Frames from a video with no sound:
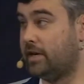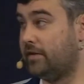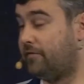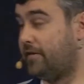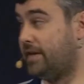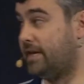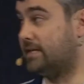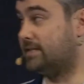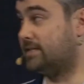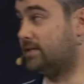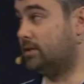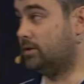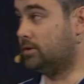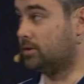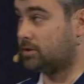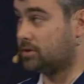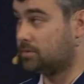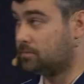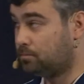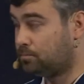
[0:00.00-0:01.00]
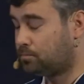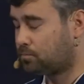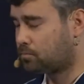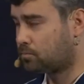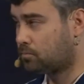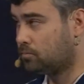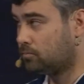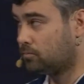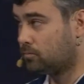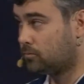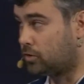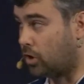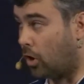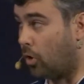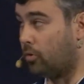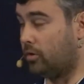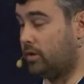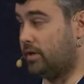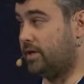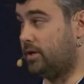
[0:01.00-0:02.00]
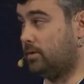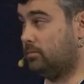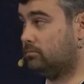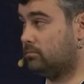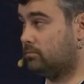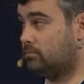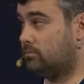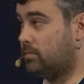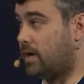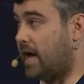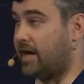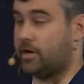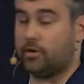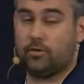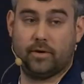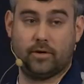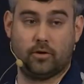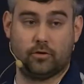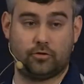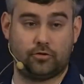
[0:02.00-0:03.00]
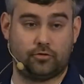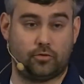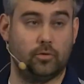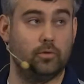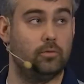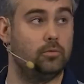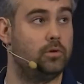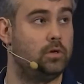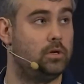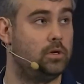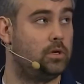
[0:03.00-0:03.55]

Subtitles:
if it isn't totally accurate or true,